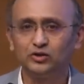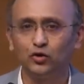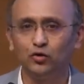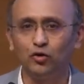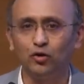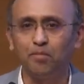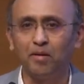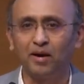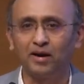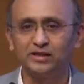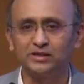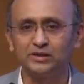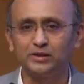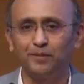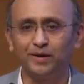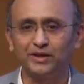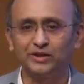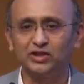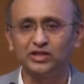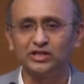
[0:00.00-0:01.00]
So your
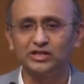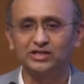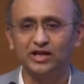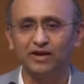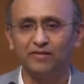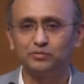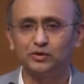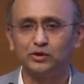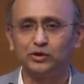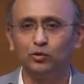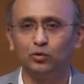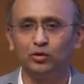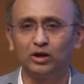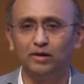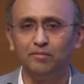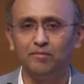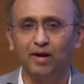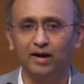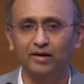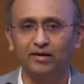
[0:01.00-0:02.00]
participation is
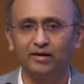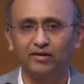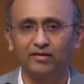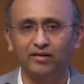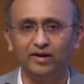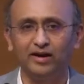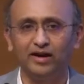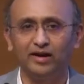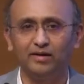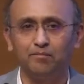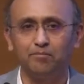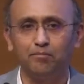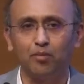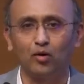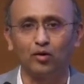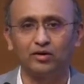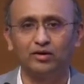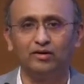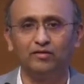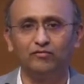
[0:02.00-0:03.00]
absolutely mandatory and
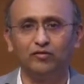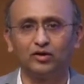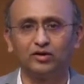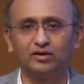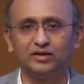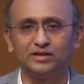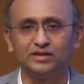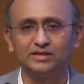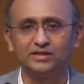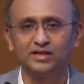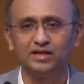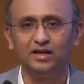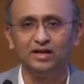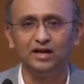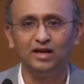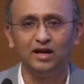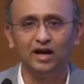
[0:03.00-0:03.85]
important for this.